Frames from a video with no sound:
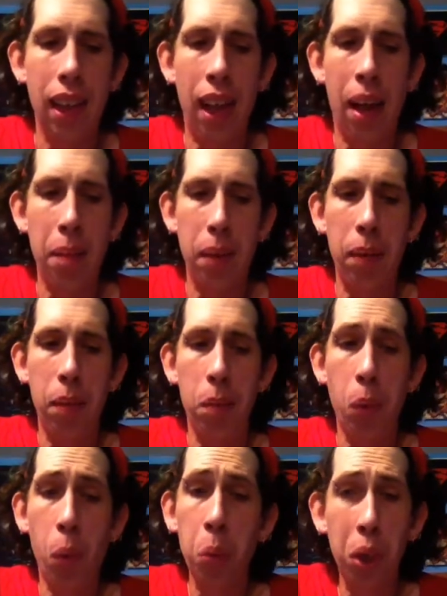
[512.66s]
I've been
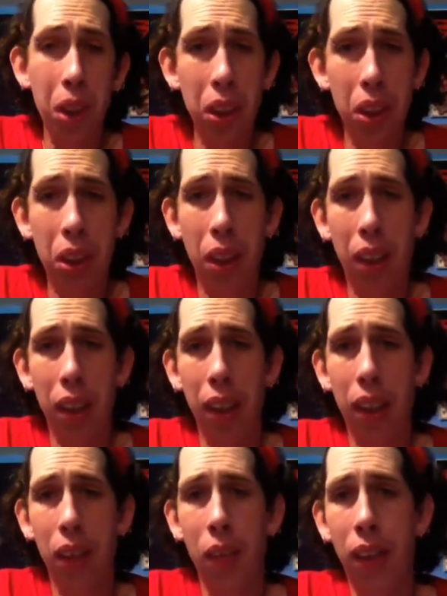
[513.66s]
mostly
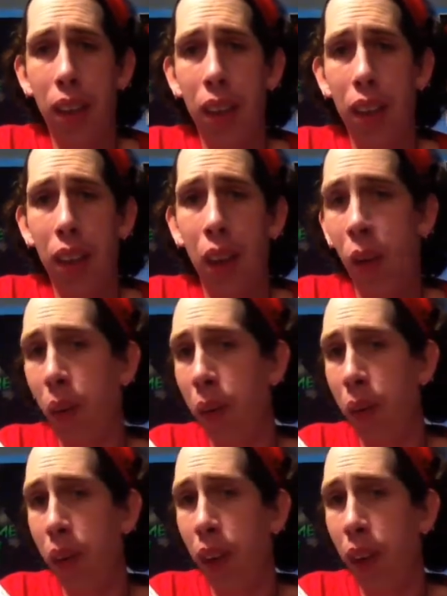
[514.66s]
struggling with it alone.